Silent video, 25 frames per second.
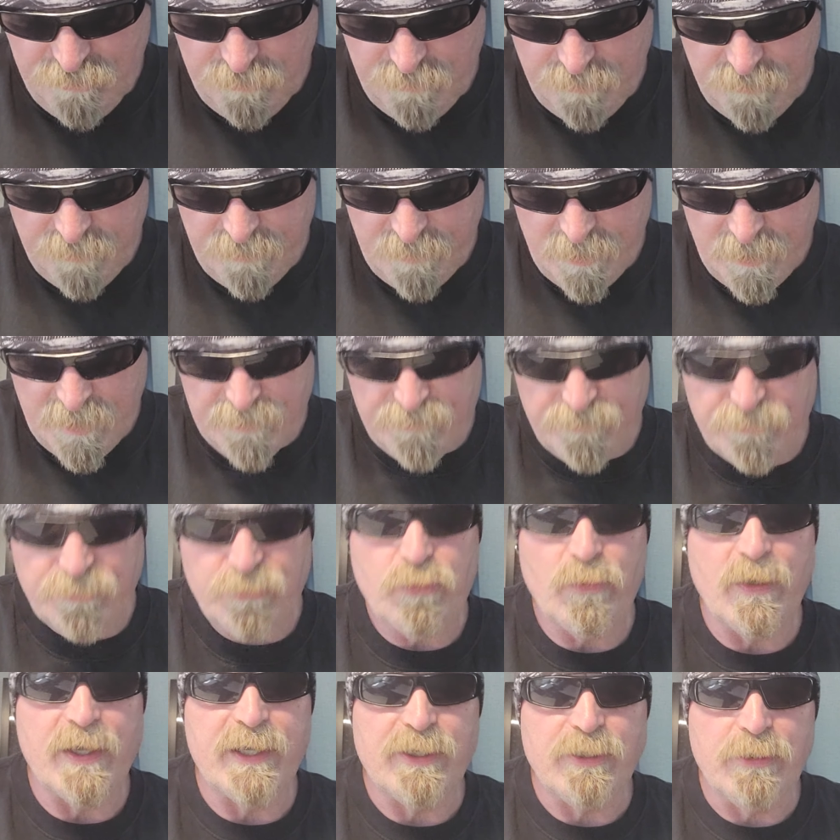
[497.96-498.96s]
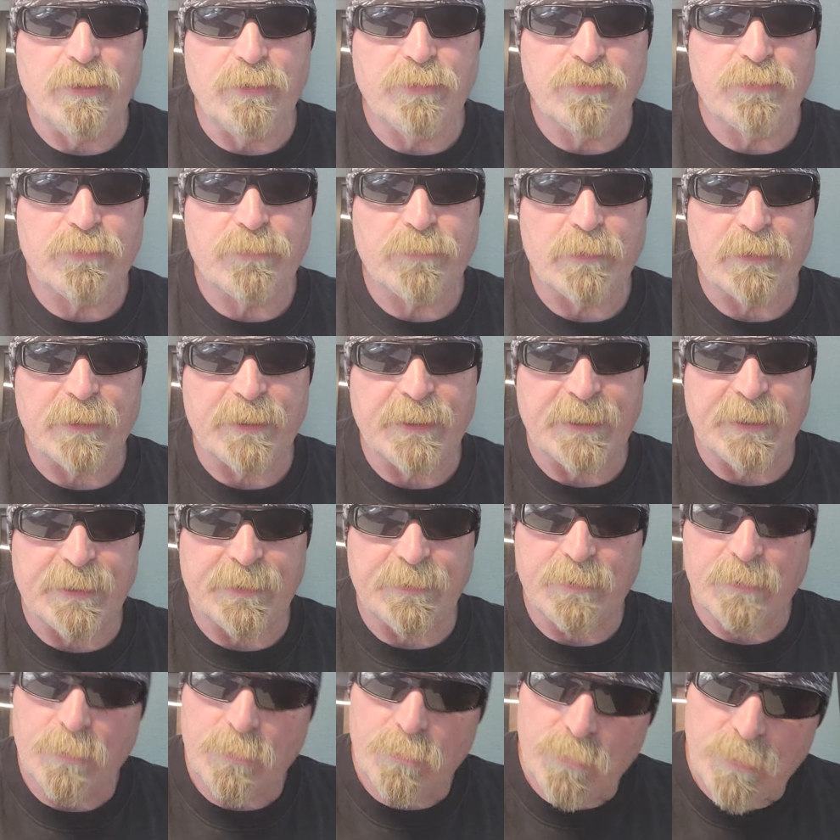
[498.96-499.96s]
your thoughts to a useful
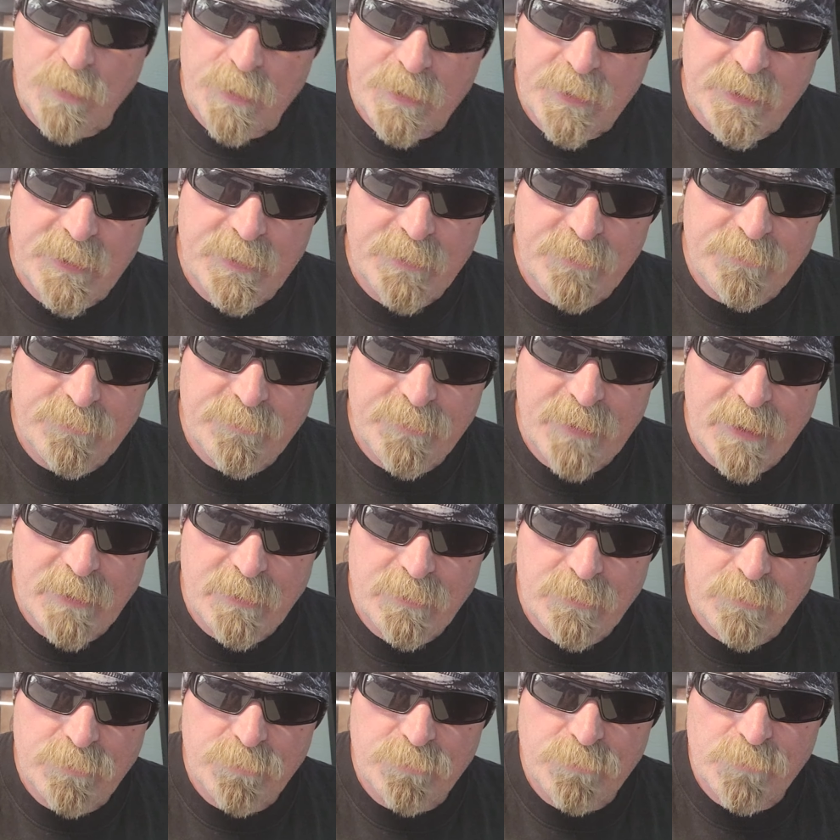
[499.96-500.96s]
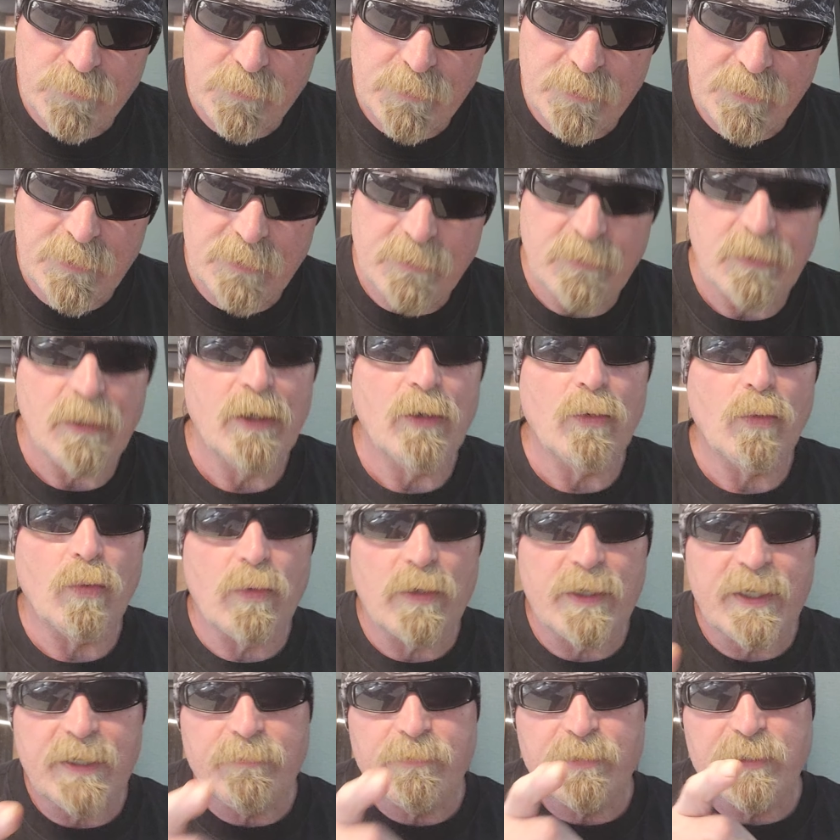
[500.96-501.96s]
end. What is that useful end?
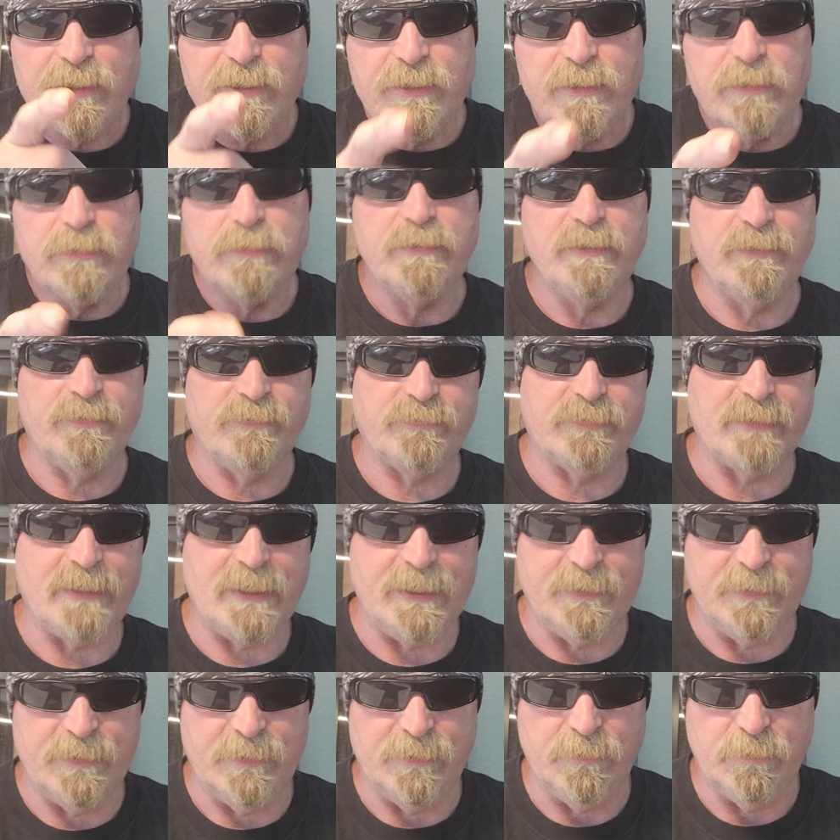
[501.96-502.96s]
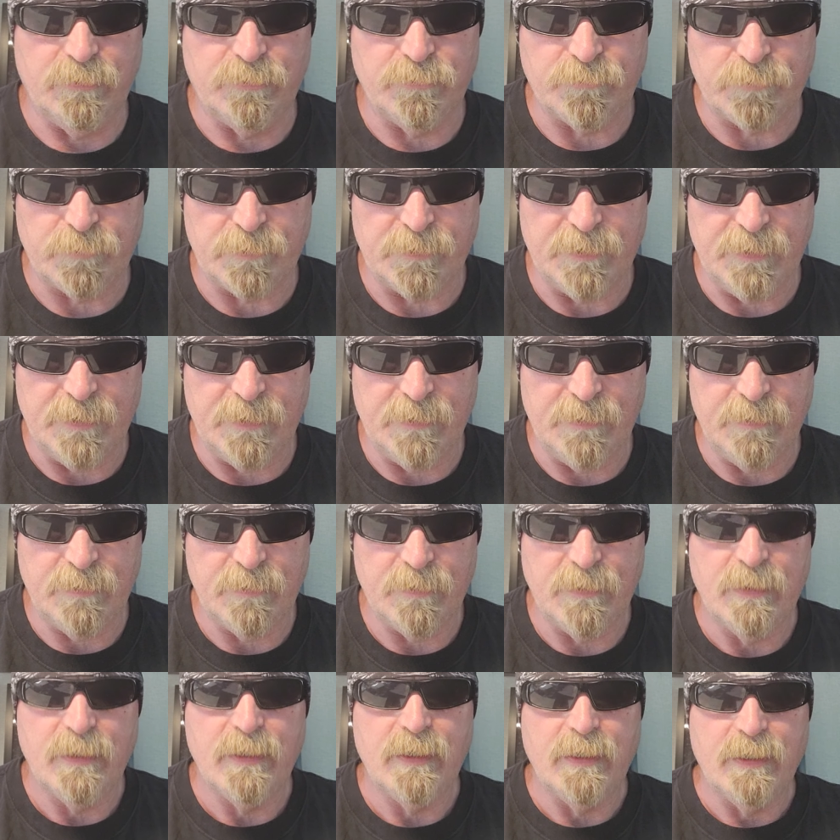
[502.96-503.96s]
Whatever you decide the useful end
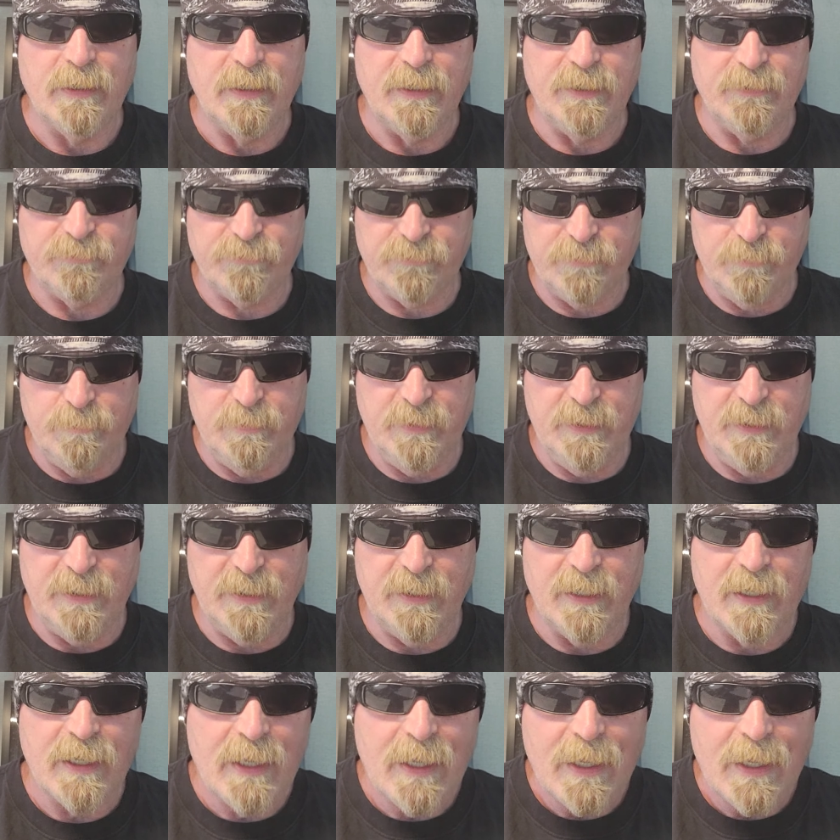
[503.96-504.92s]
is to be.